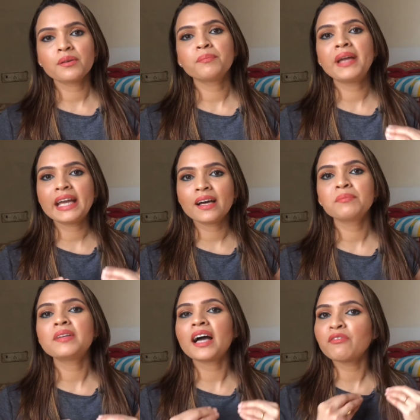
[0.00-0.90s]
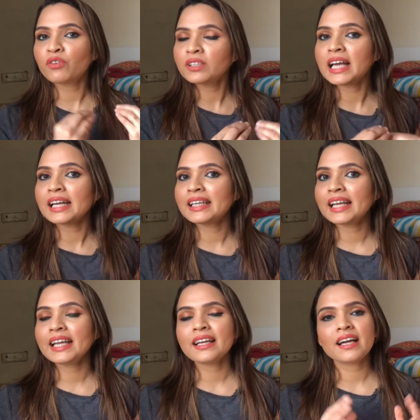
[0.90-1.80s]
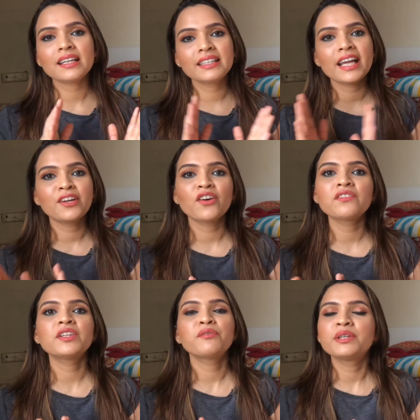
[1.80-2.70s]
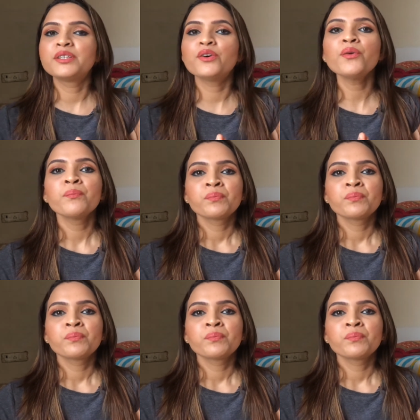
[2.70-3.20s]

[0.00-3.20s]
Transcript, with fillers: makeup I wore that day at the end of the video.